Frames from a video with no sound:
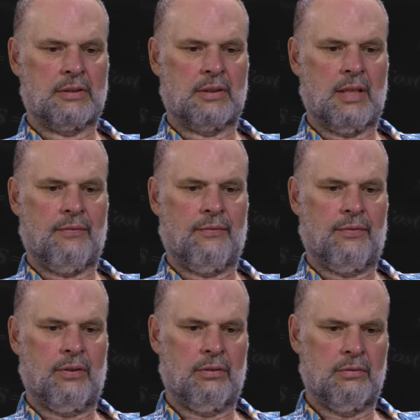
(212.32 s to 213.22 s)

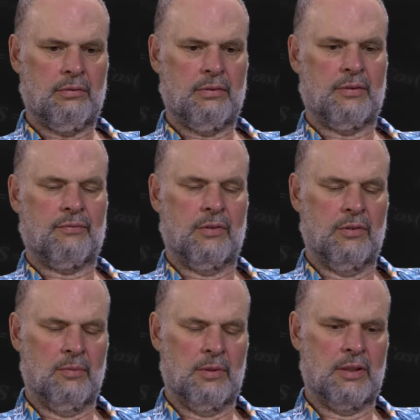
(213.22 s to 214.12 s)
stuff. For
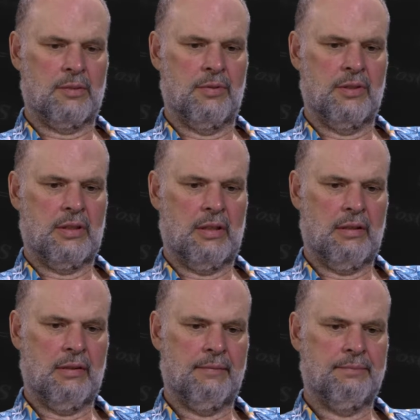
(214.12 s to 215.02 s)
Neumann algebras
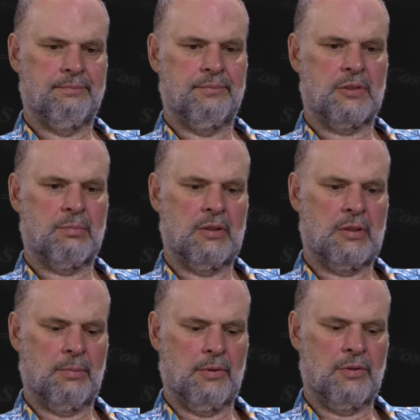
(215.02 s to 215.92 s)
are
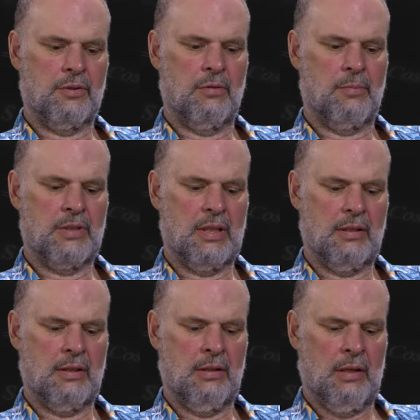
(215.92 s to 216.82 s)
supposed to
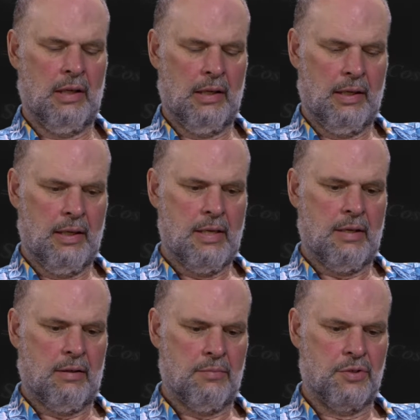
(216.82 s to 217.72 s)
represent the
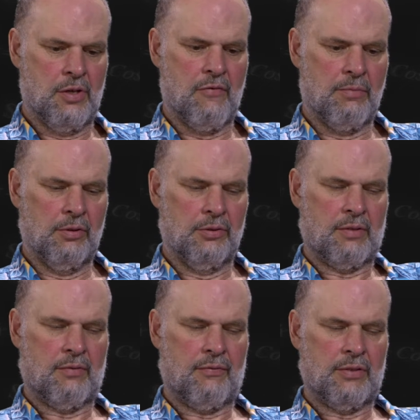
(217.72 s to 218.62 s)
observables
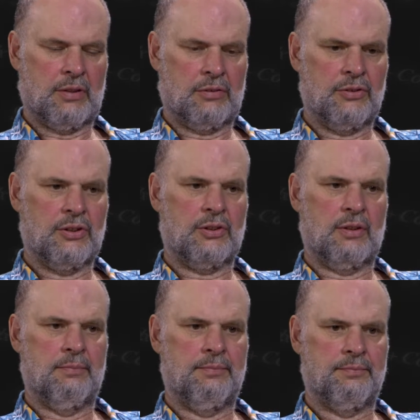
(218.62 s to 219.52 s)
of a physical
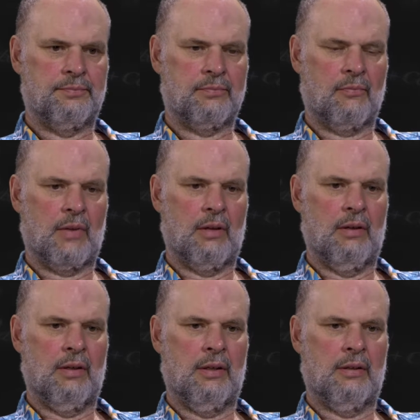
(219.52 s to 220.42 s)
system,
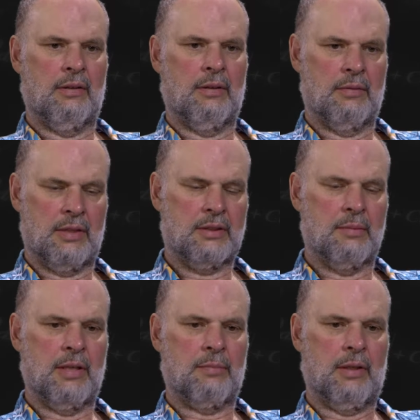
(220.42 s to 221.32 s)
and that's the
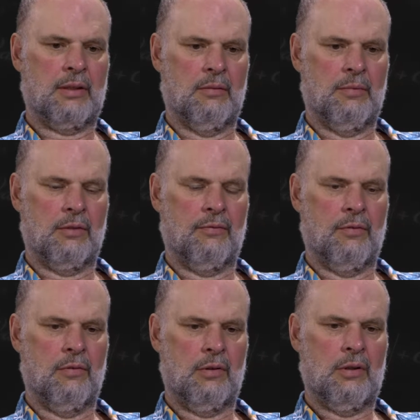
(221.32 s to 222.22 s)
mathematical model
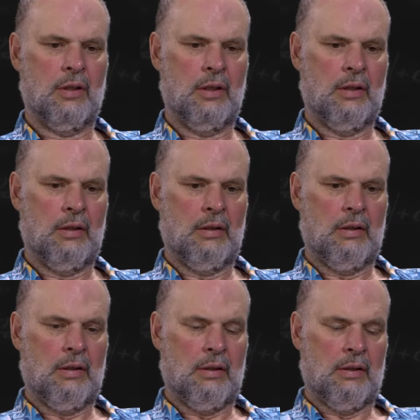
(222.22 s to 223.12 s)
for it.
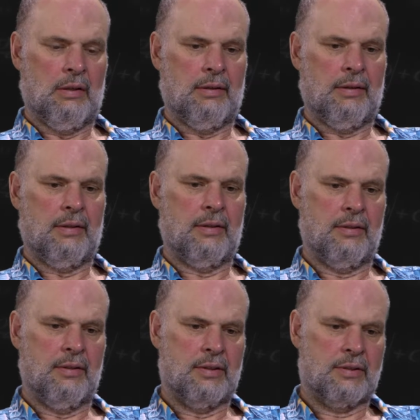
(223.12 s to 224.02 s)
And
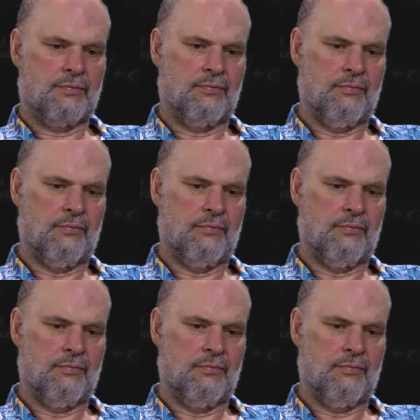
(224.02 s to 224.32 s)
these